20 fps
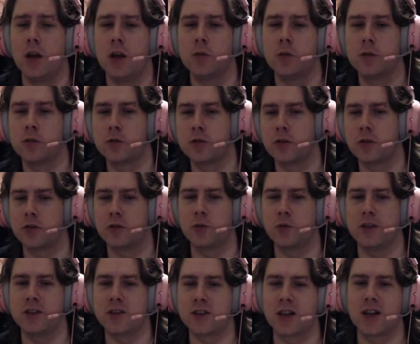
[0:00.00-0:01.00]
where we'll go through
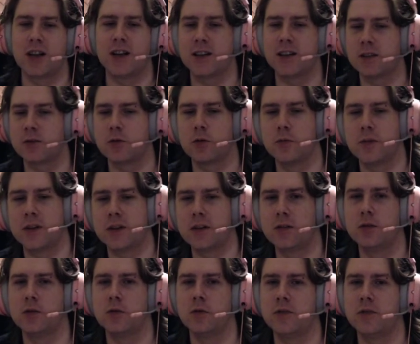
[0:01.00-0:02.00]
each class, we'll make
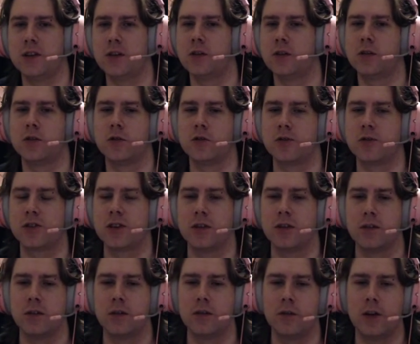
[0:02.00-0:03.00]
new videos
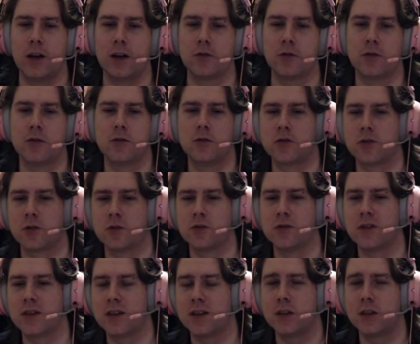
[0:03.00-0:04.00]
and how to do certain
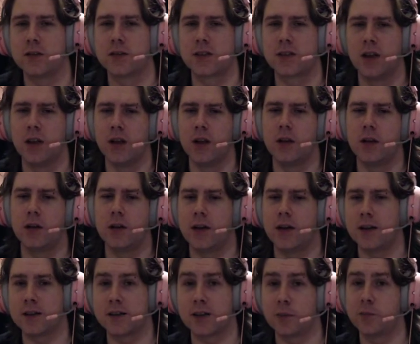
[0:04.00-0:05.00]
things
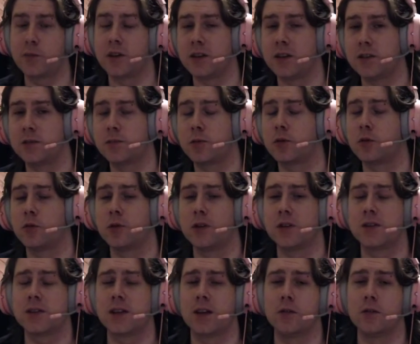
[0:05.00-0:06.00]
as updates
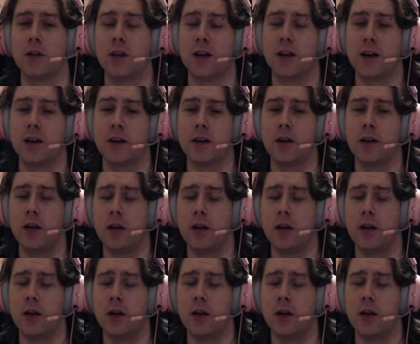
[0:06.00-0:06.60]
progress down the line.